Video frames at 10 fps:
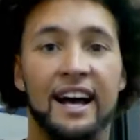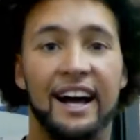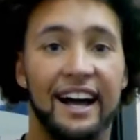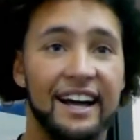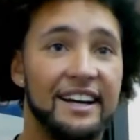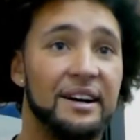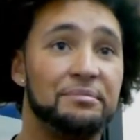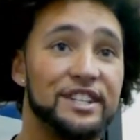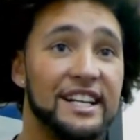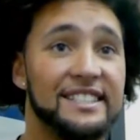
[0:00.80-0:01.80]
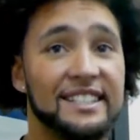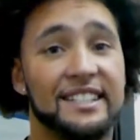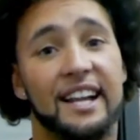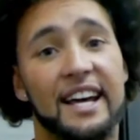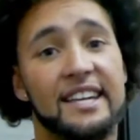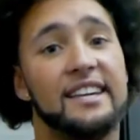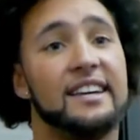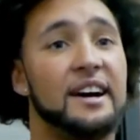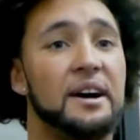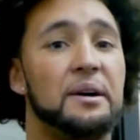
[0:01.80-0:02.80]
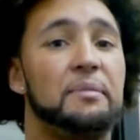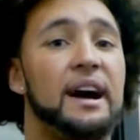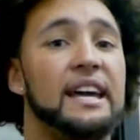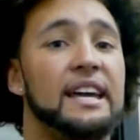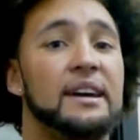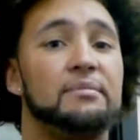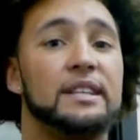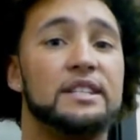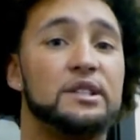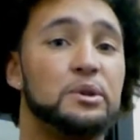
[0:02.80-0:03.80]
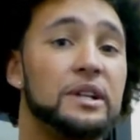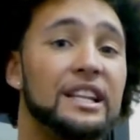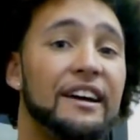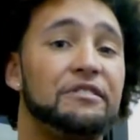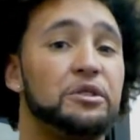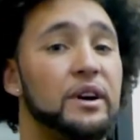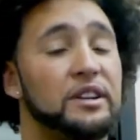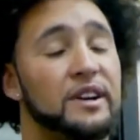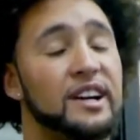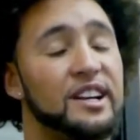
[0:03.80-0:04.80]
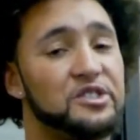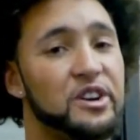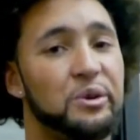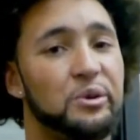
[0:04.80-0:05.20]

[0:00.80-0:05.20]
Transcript: Hi, I'm Justin Tanik. Um, I am the Student Life Director at College Track